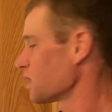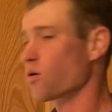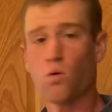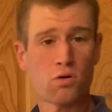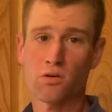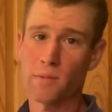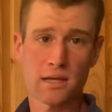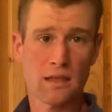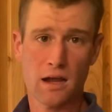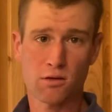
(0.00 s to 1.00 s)
order to make
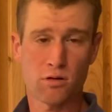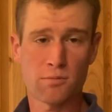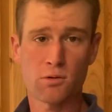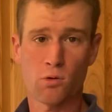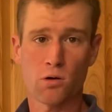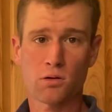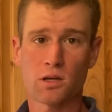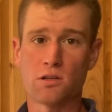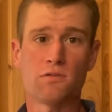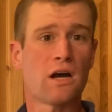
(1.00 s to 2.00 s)
that equipment work,
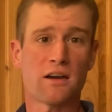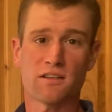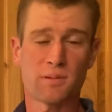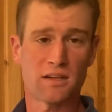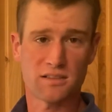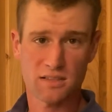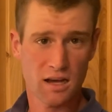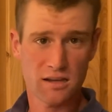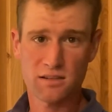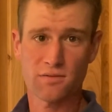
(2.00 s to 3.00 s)
you've got to spend
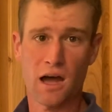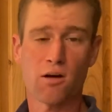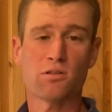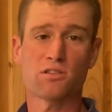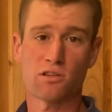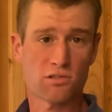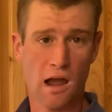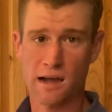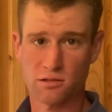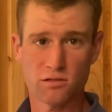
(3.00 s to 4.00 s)
tons of hours on
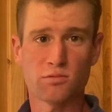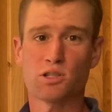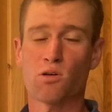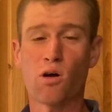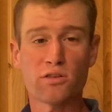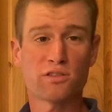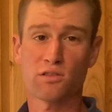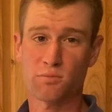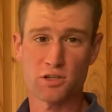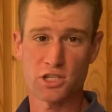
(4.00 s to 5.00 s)
tractors, which are also
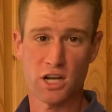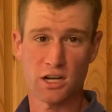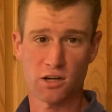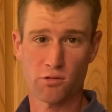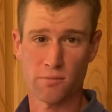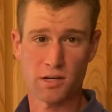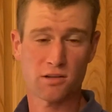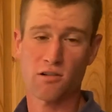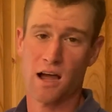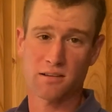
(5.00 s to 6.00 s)
depreciating equipment. A
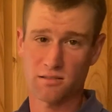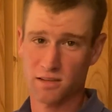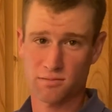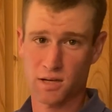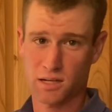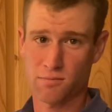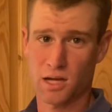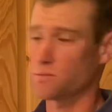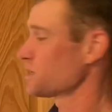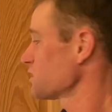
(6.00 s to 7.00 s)
tractor doesn't make a
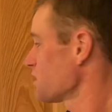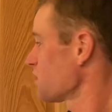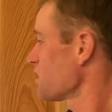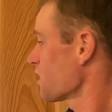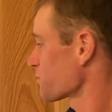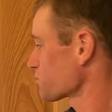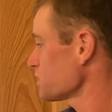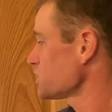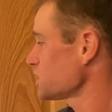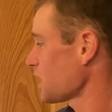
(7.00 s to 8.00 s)
baby.
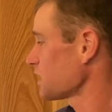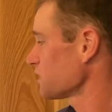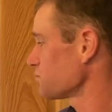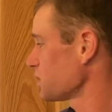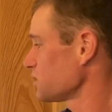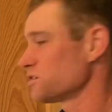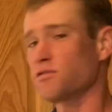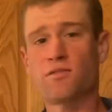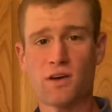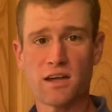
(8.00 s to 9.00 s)
Appreciating means you
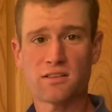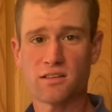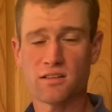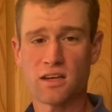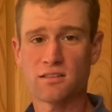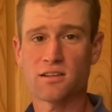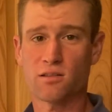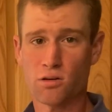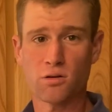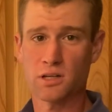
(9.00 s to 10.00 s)
invest in things that are
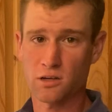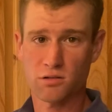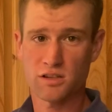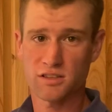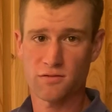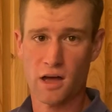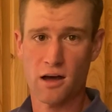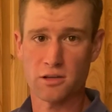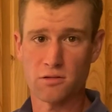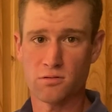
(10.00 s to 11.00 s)
going to increase in
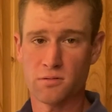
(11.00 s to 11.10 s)
value.